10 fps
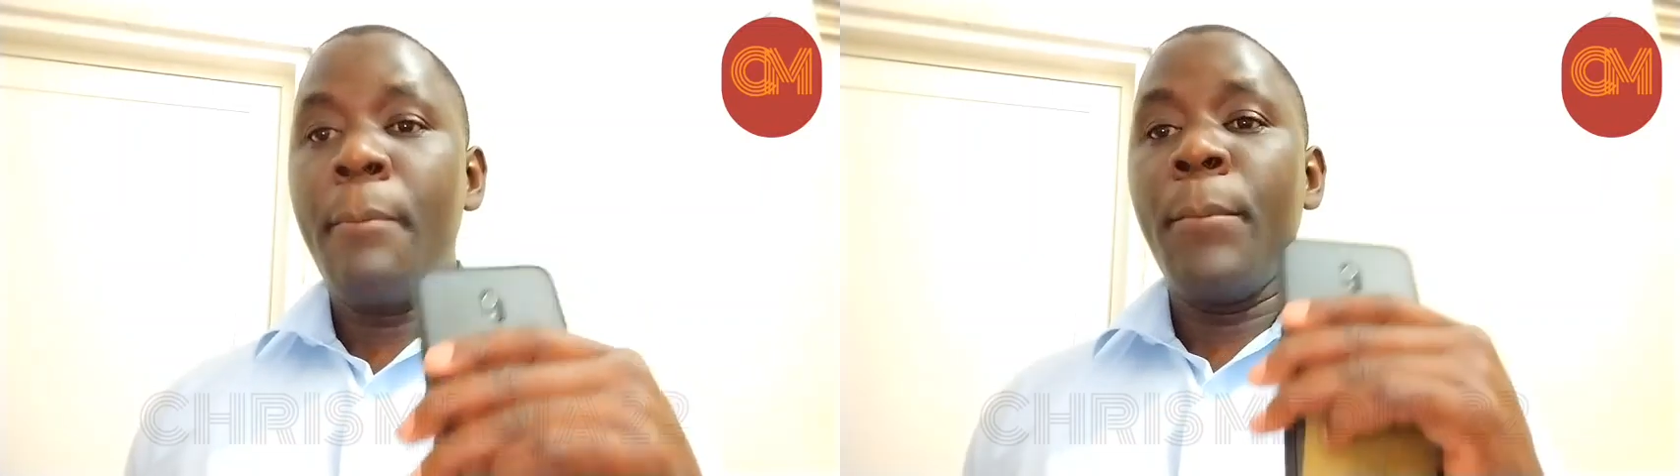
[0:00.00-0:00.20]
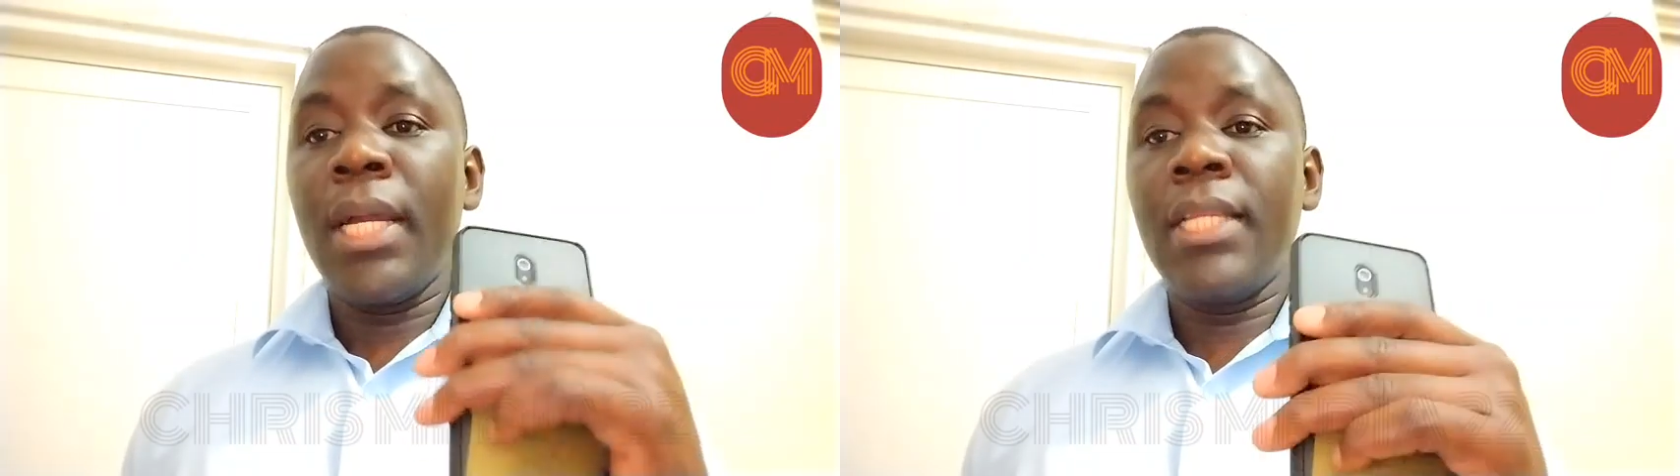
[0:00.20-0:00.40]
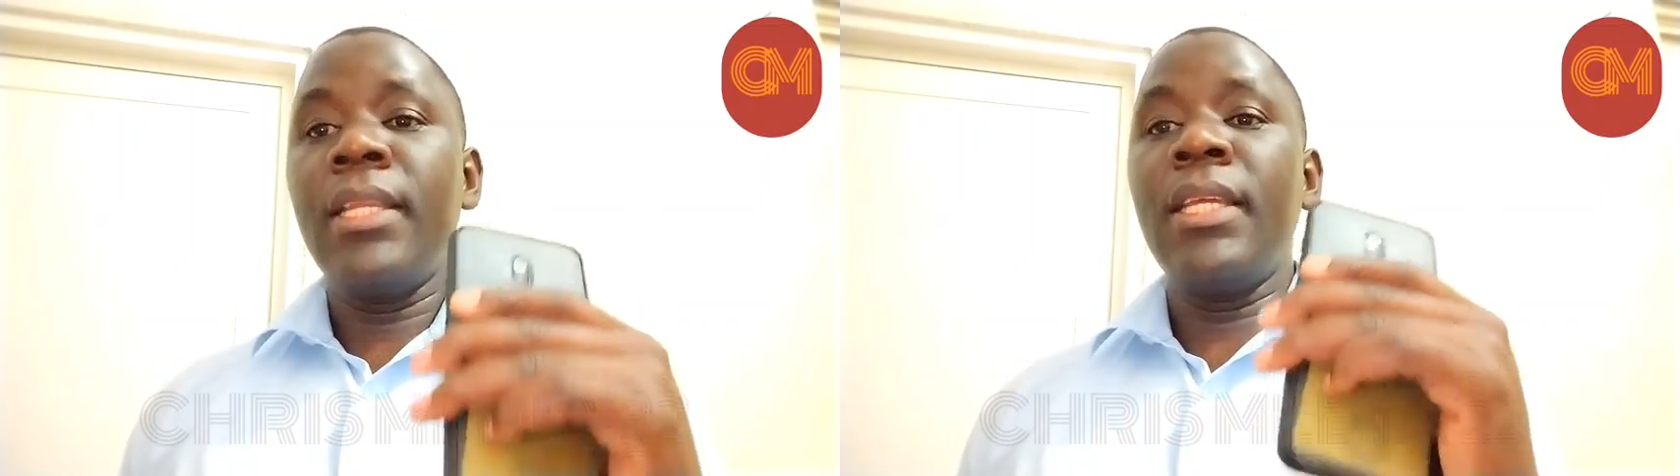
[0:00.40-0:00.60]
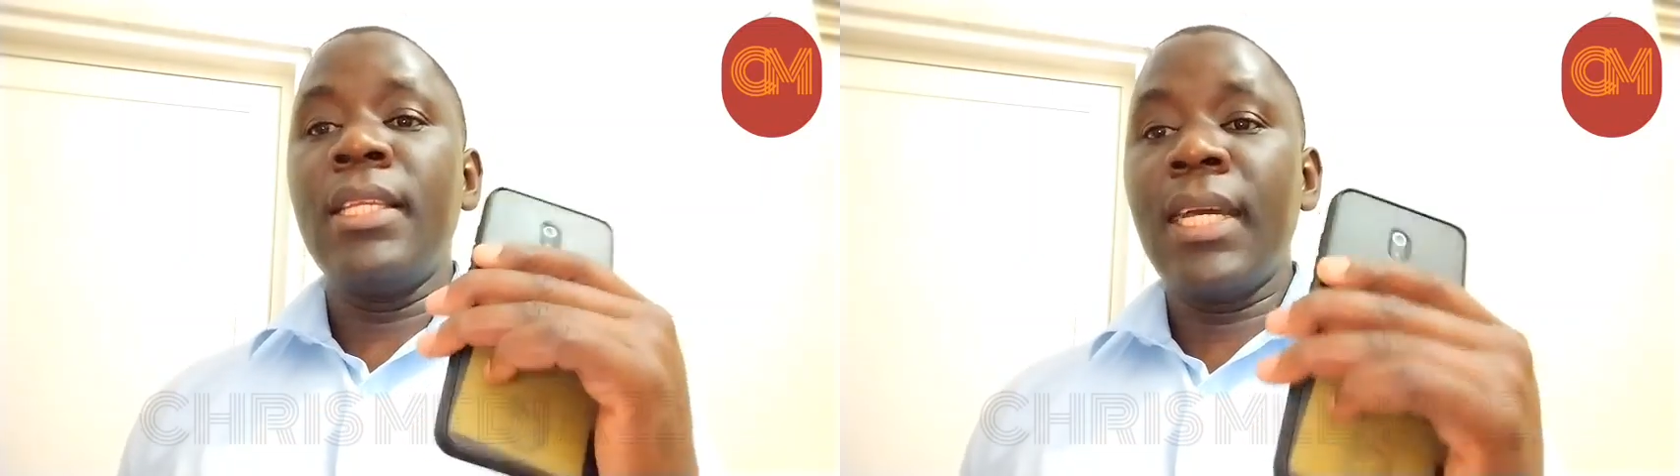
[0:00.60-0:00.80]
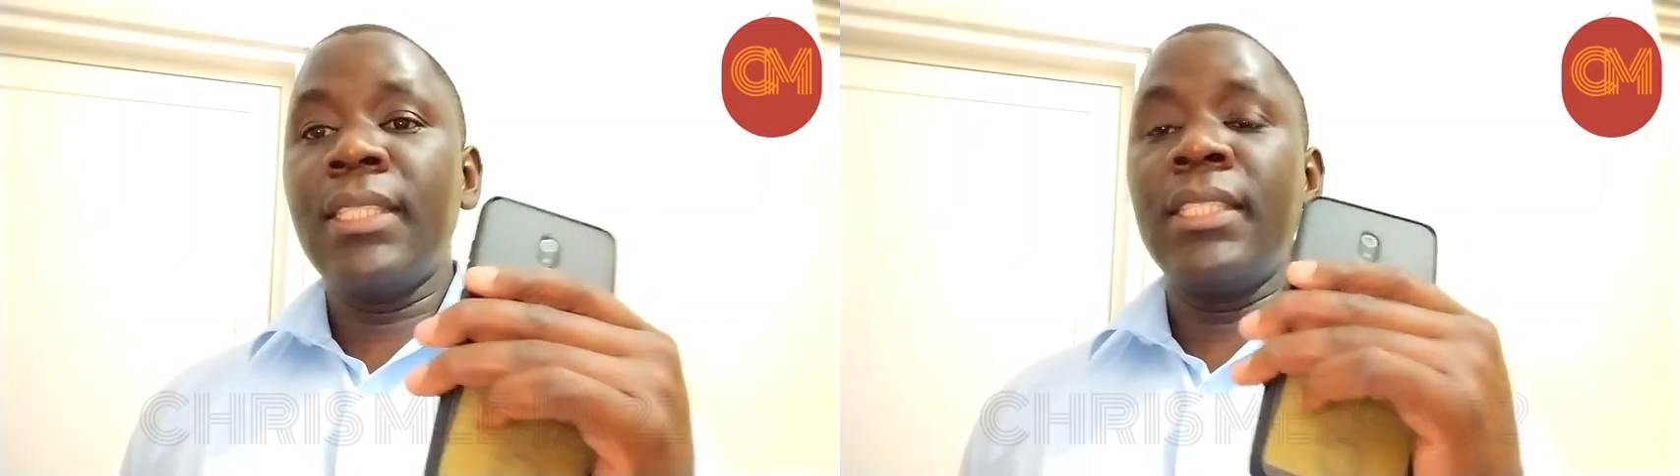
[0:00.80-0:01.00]
but they
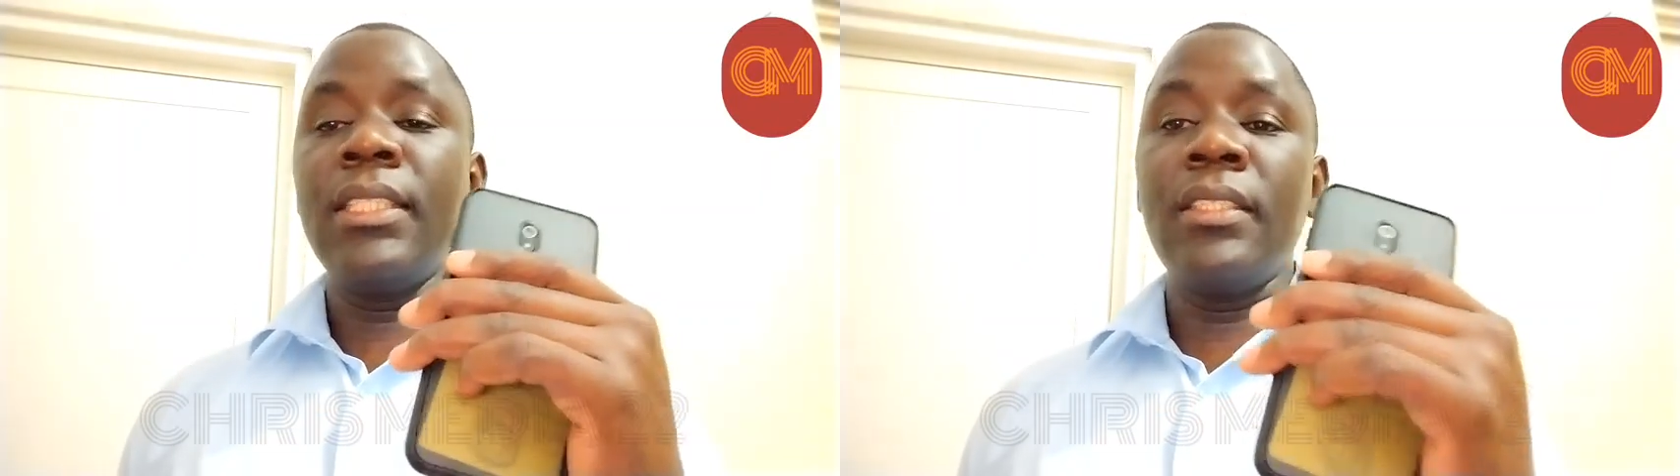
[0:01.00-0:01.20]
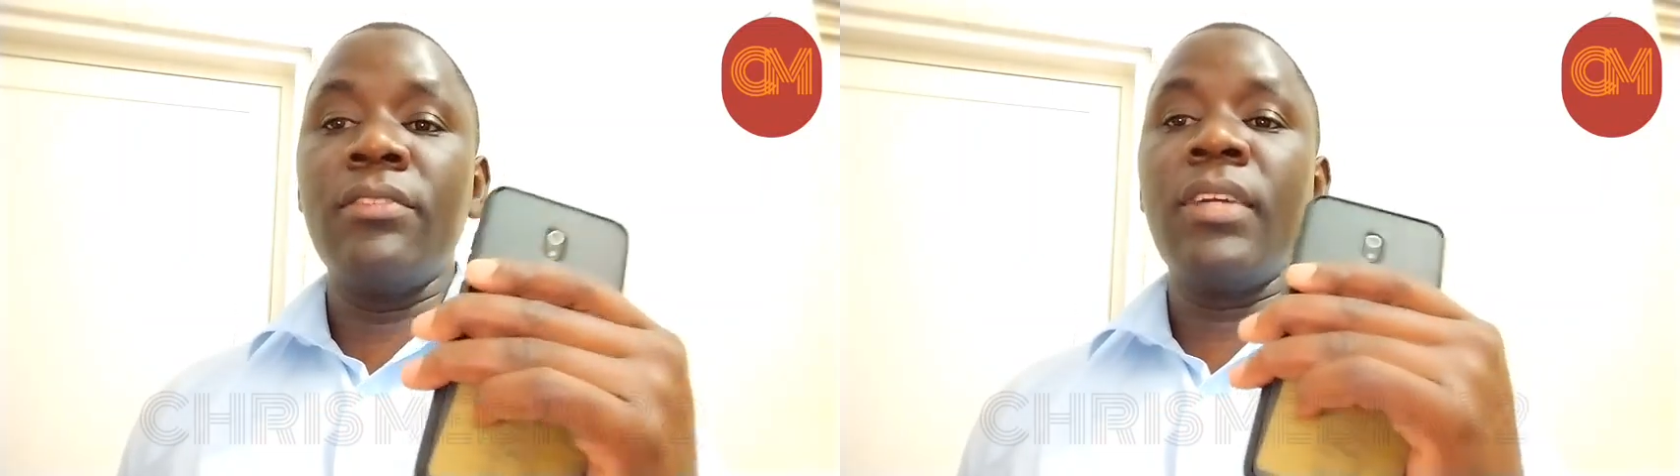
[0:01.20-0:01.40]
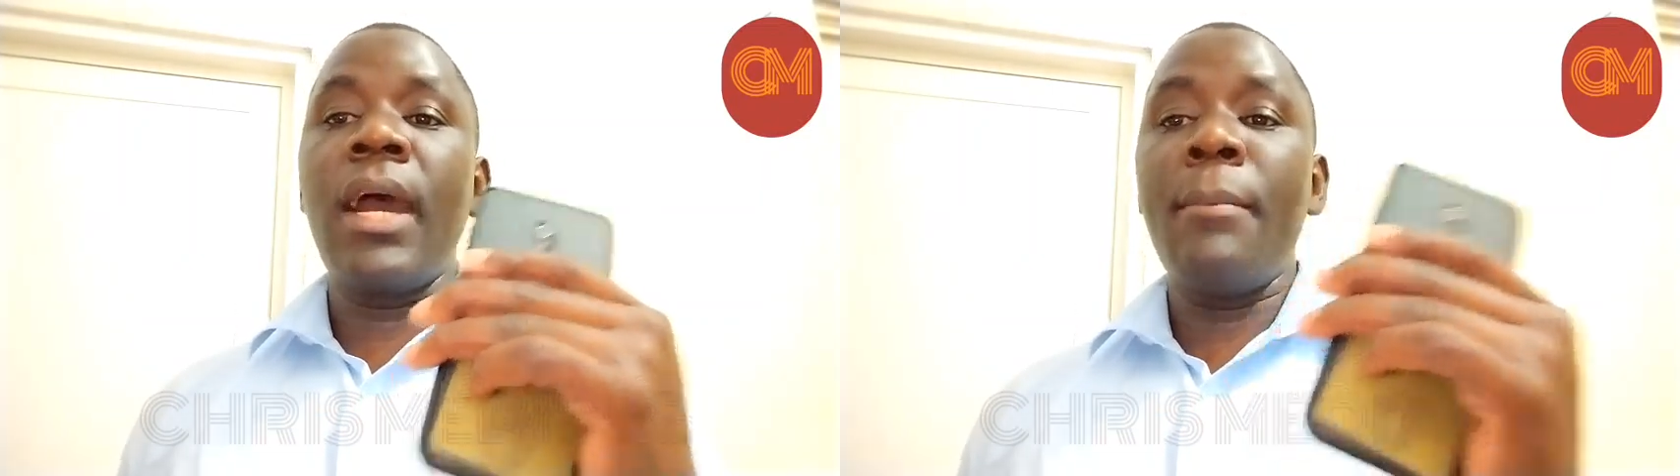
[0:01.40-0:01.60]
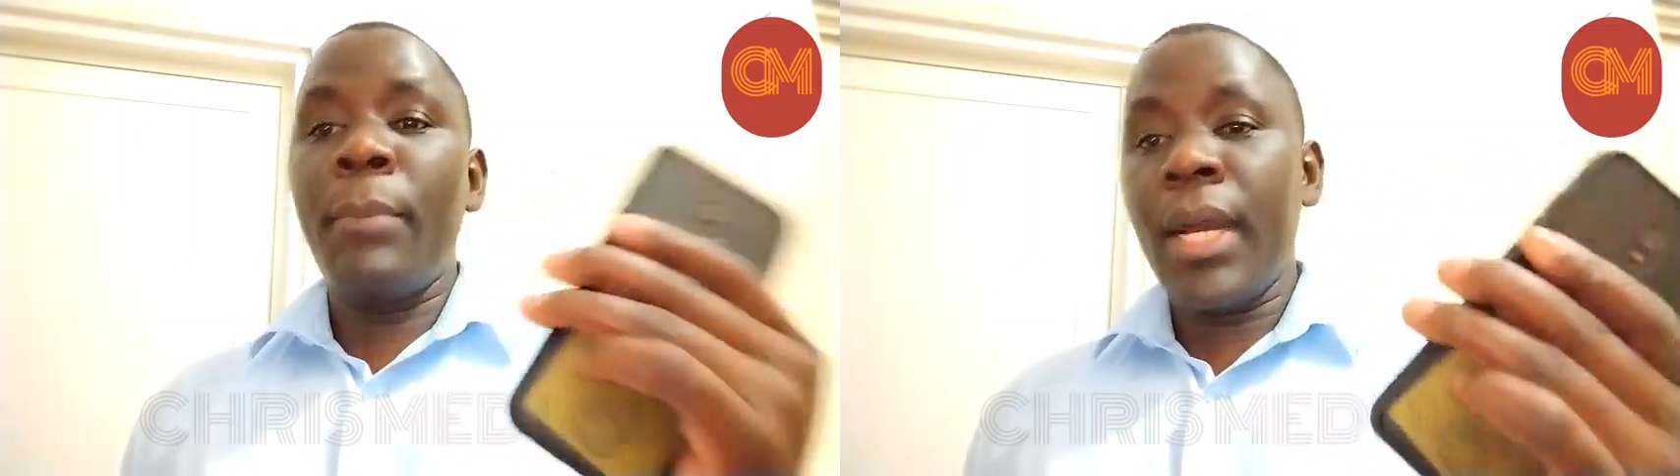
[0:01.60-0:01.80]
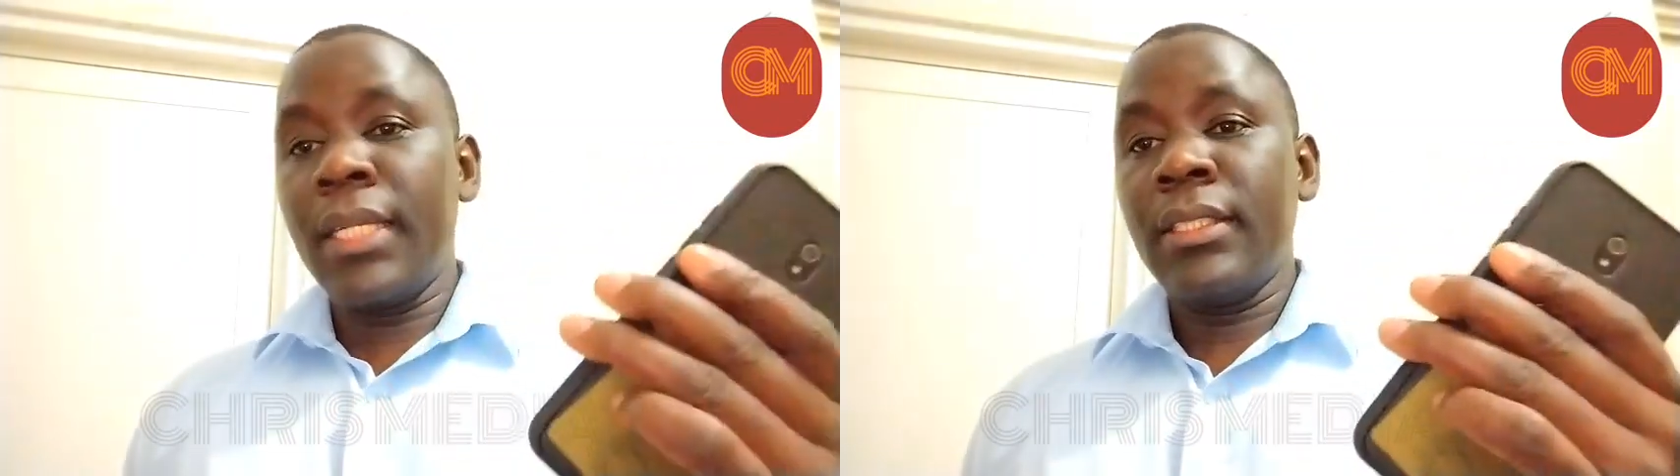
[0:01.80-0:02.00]
just live
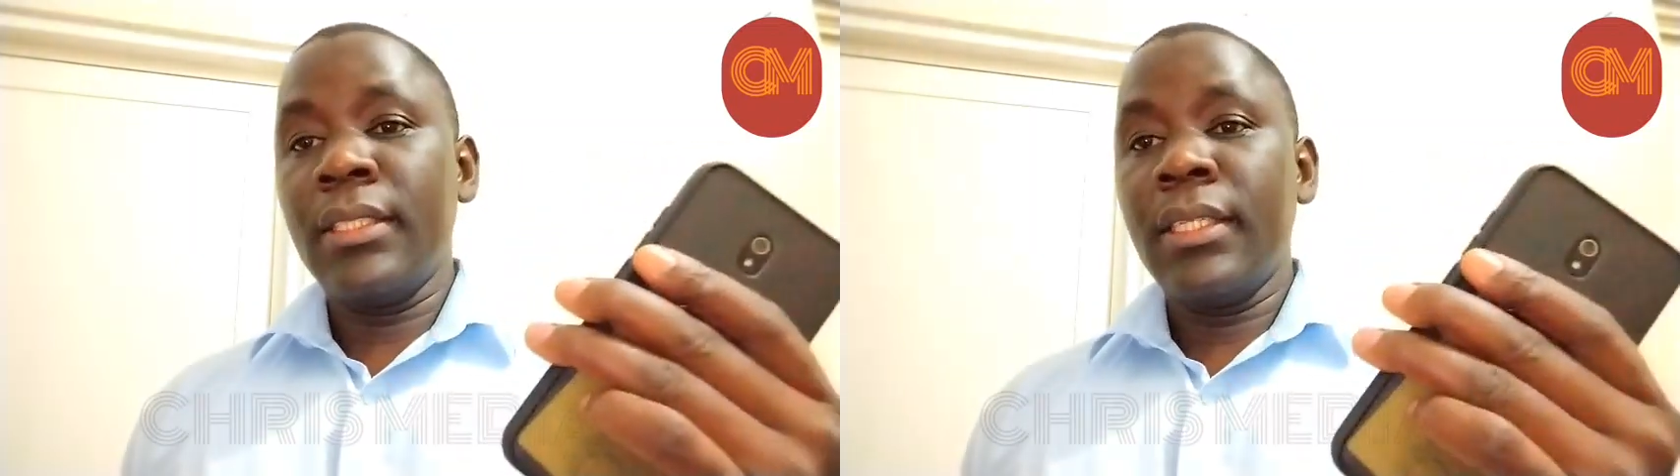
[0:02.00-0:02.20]
apart.